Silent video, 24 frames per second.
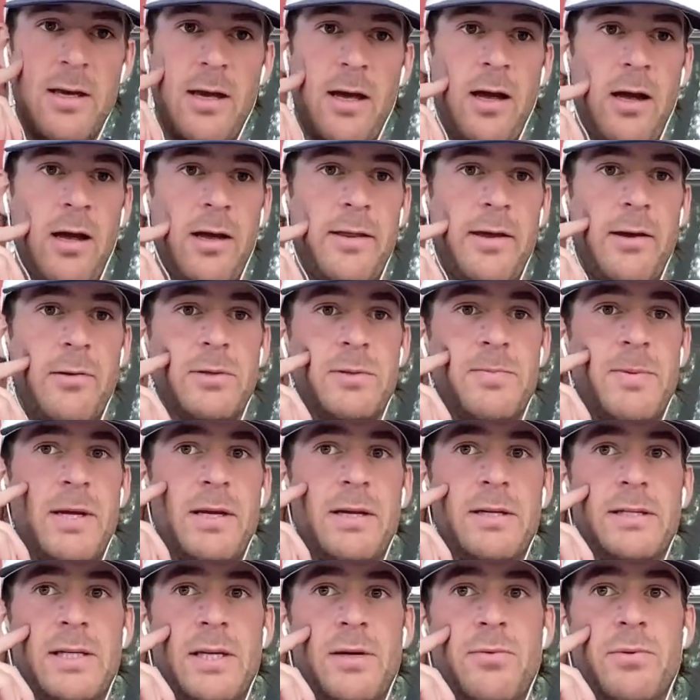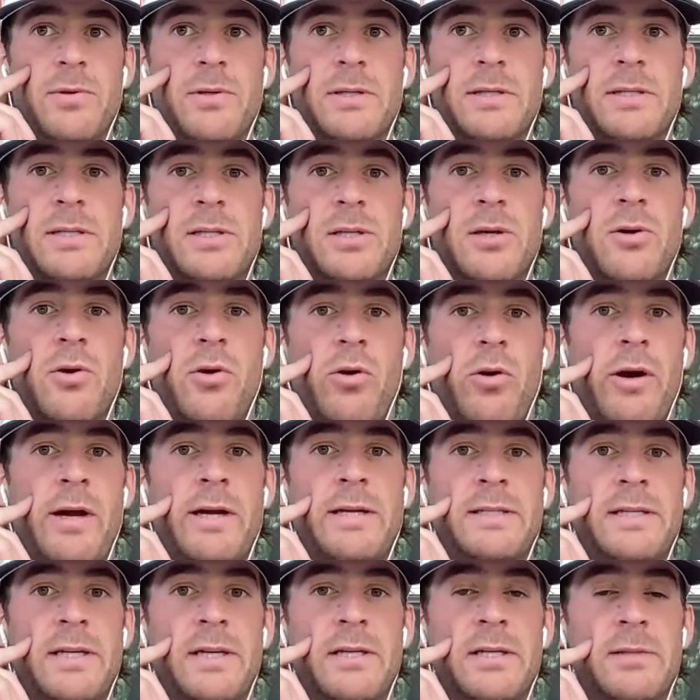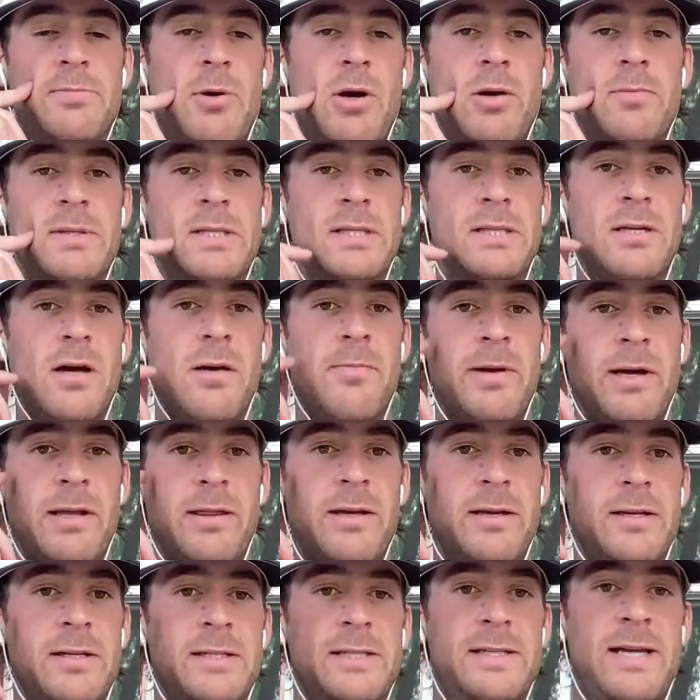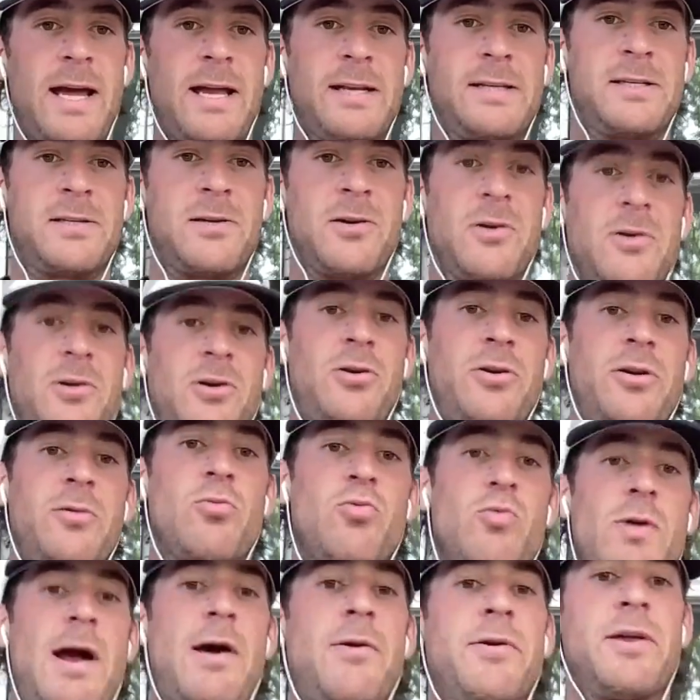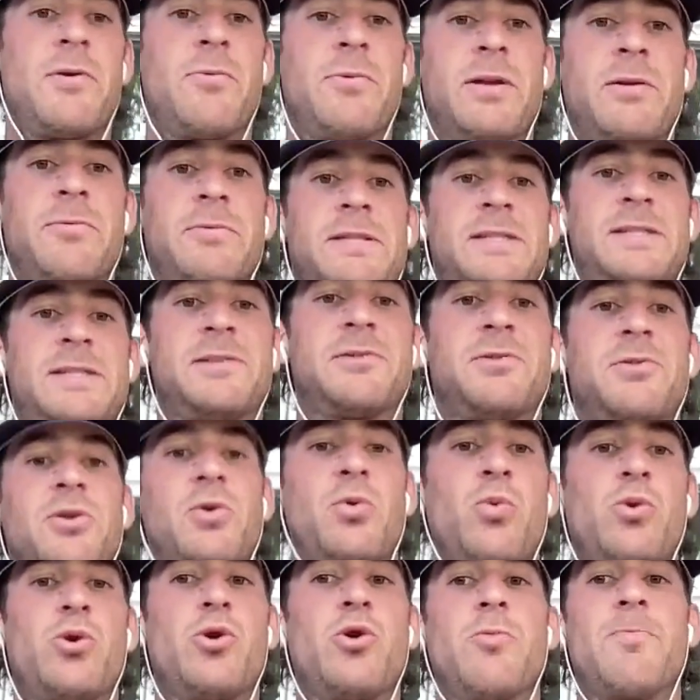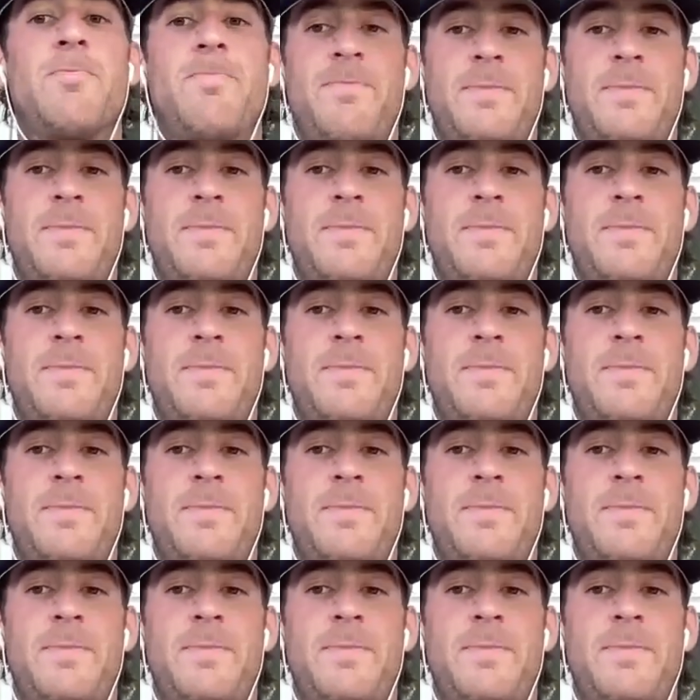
That was because he was so crazy in his mom's stomach that his dad started calling him Rowdy when he was still in the womb.